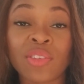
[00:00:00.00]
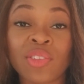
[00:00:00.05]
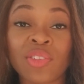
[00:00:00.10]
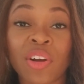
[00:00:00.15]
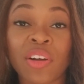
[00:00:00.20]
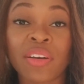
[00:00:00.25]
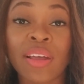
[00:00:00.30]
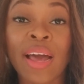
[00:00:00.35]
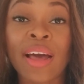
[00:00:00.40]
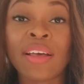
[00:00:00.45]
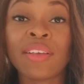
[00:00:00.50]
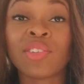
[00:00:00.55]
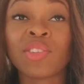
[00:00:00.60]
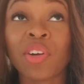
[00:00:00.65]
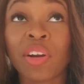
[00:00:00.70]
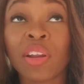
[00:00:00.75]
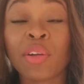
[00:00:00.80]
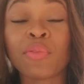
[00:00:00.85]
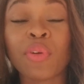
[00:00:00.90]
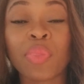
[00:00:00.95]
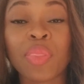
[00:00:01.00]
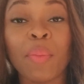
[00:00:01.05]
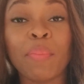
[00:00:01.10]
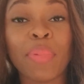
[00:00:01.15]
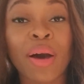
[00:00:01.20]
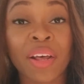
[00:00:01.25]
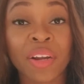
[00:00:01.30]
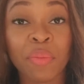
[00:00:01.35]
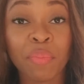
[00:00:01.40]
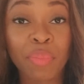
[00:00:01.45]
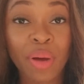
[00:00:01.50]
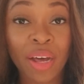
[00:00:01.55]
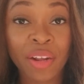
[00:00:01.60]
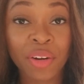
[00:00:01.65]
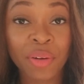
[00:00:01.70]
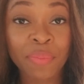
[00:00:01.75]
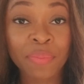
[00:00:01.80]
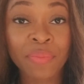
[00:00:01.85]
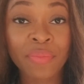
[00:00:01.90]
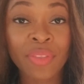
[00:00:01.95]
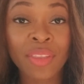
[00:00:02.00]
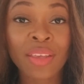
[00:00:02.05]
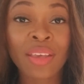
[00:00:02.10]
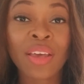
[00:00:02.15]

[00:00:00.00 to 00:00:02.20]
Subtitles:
Starting from the Bottom